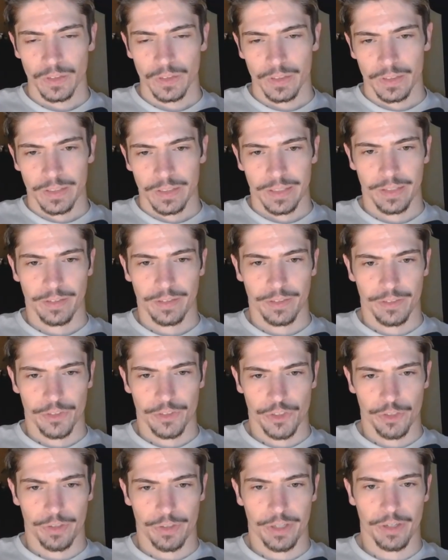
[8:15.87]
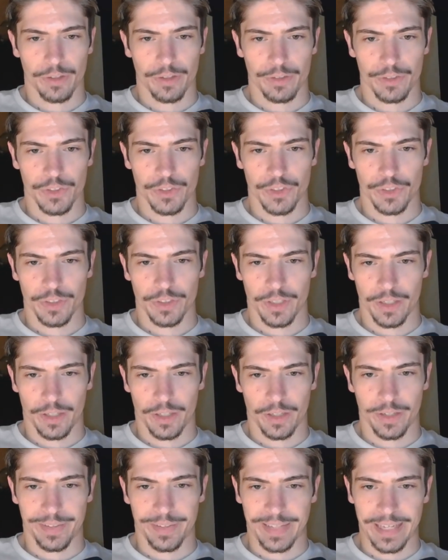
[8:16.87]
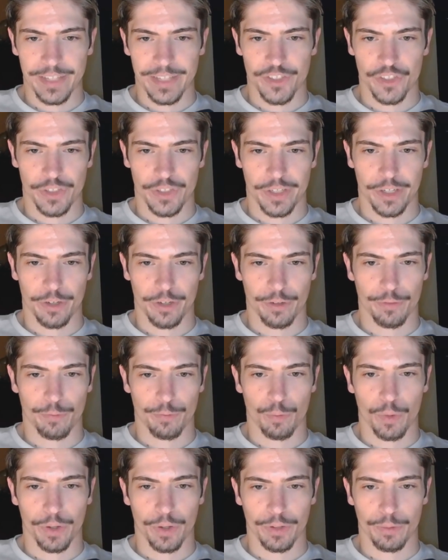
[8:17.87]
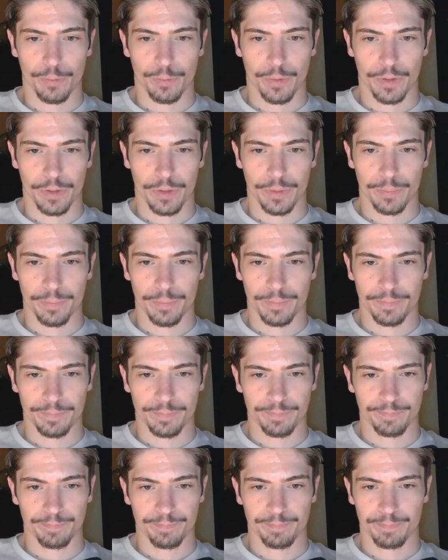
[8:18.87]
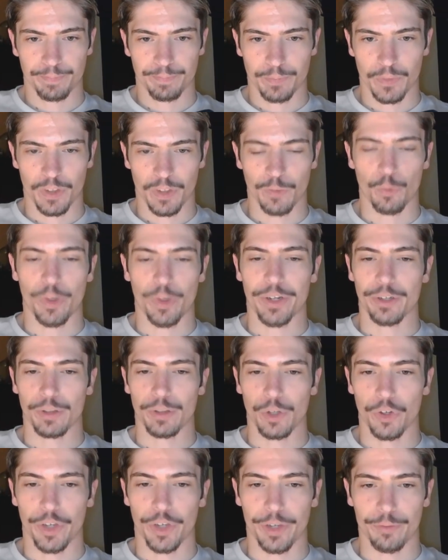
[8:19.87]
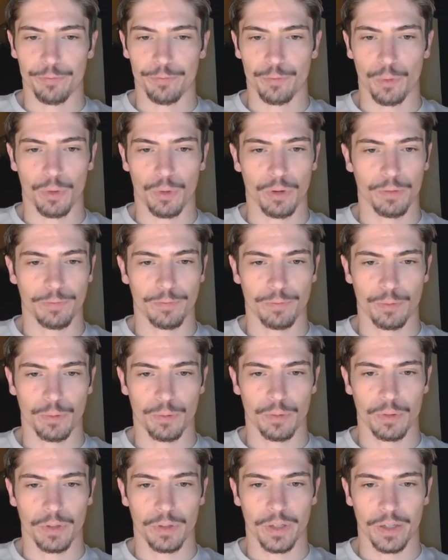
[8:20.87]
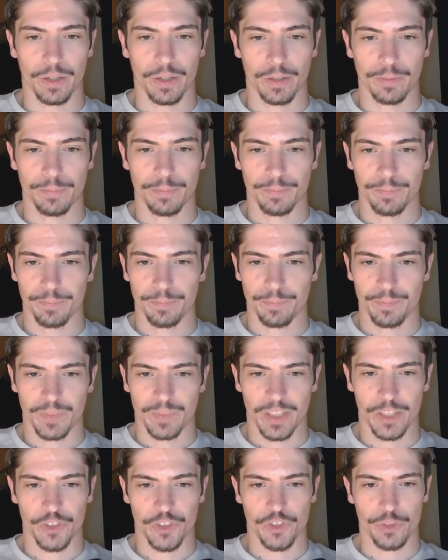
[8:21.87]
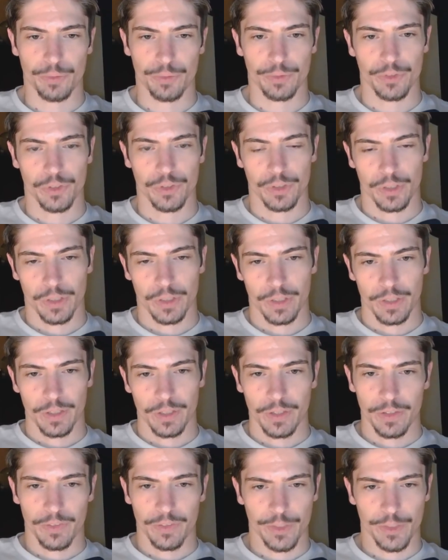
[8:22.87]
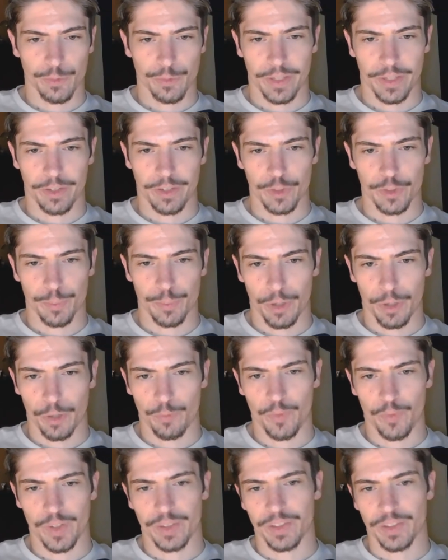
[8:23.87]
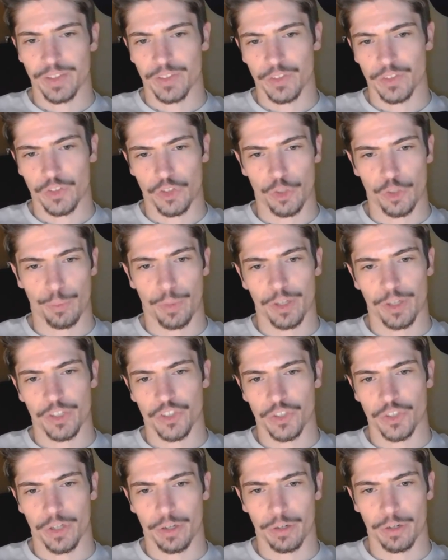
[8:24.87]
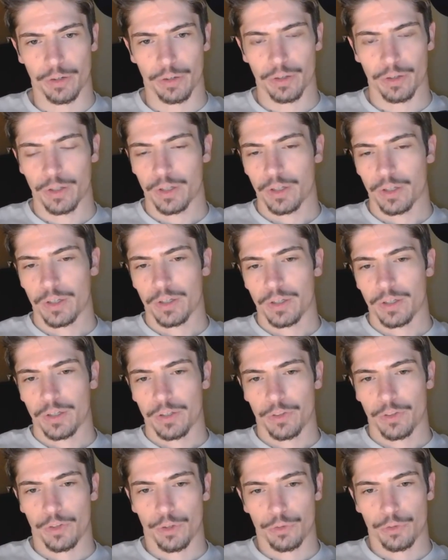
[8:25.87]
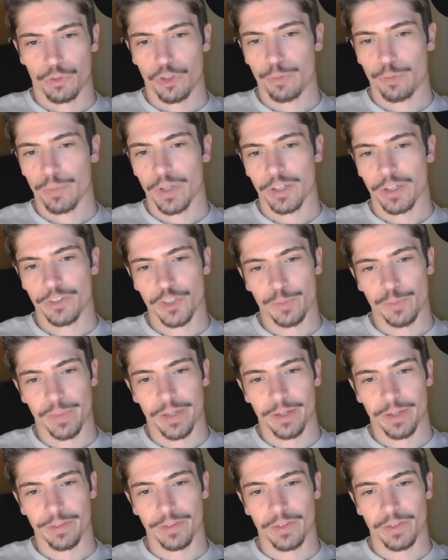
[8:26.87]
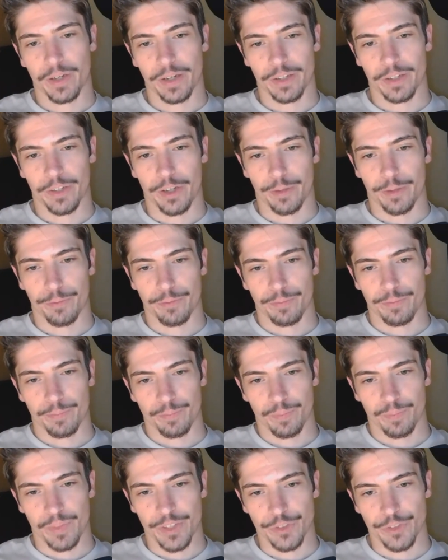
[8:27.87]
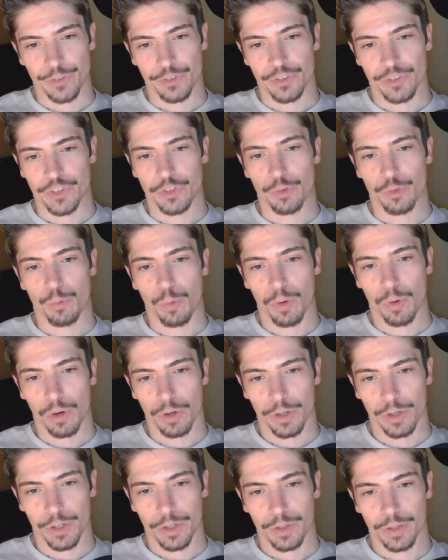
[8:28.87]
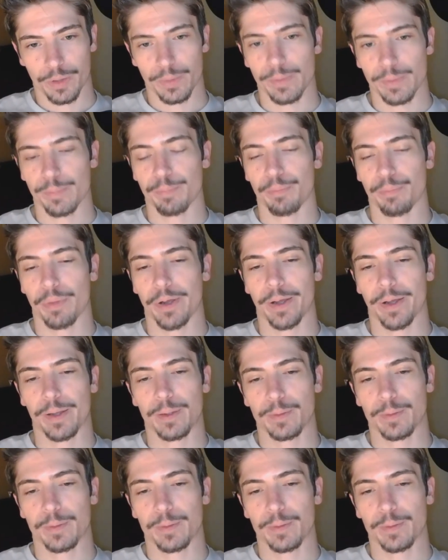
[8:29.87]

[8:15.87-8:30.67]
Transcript: And then so here's a legend here of what you want to, of what you're looking for issues. This right here is perfect. This is too much solder, though too much is better than not enough. This will still work, but